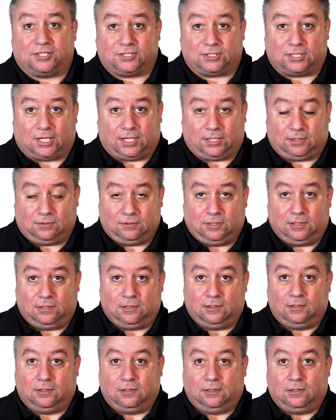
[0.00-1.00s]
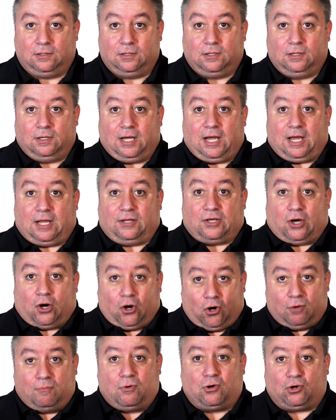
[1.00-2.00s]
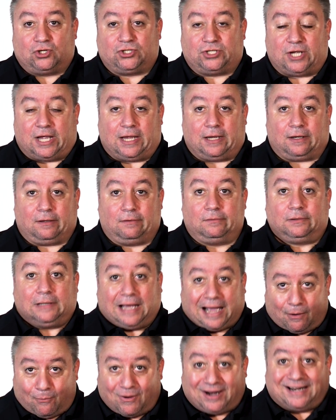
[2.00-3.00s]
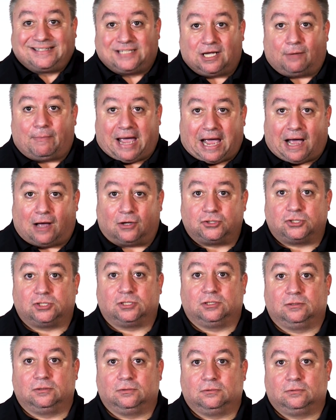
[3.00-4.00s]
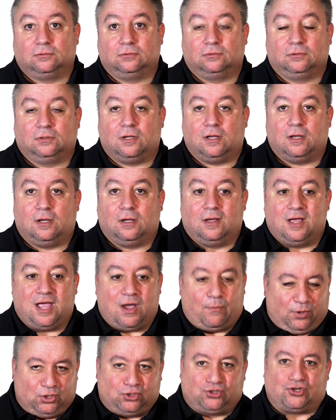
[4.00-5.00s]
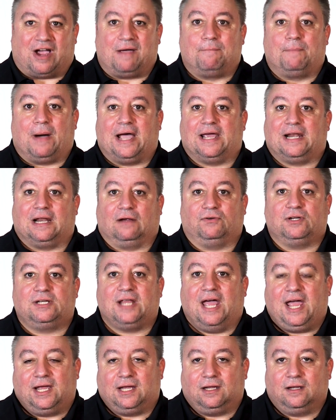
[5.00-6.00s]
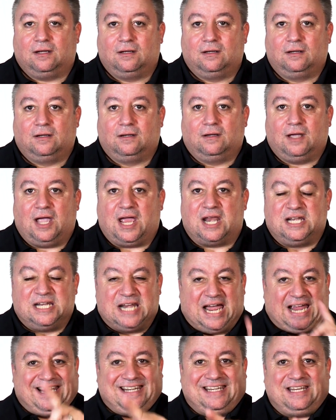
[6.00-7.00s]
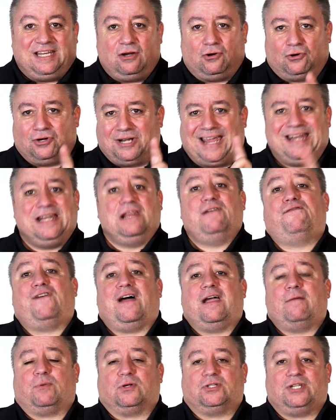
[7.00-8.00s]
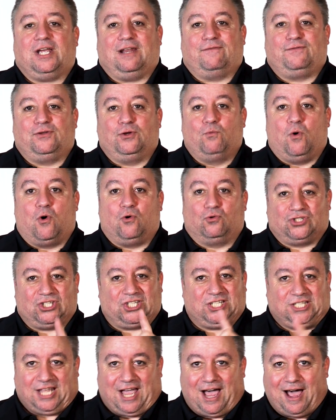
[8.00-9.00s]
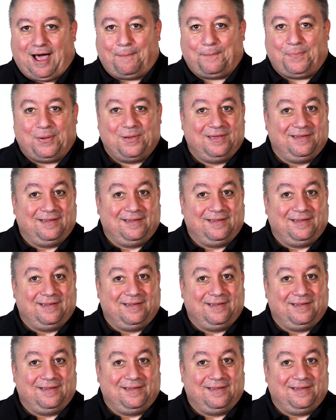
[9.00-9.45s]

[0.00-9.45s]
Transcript: the sign, and the homeowner saying, I want to sell my house. And we'll drive by it every day. And 90 or 95% of you won't stop,